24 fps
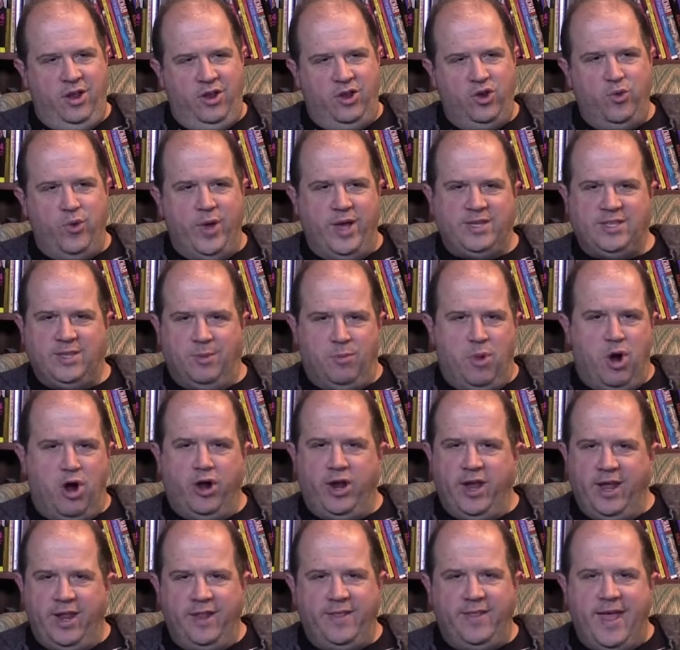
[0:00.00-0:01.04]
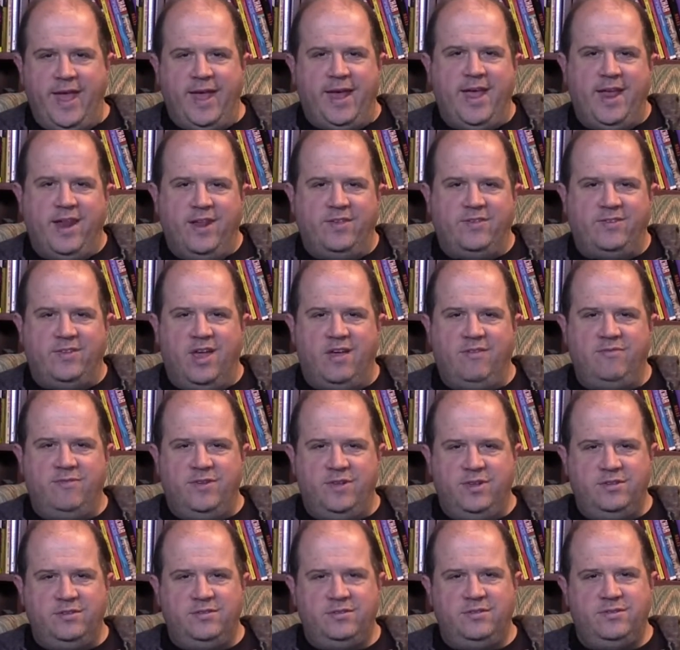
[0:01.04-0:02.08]
ways to market and that kind of stuff,
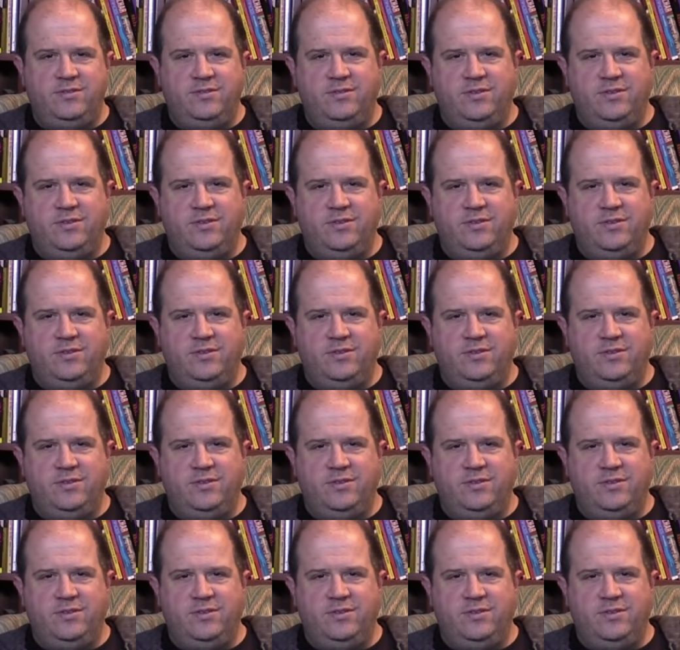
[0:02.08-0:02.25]
and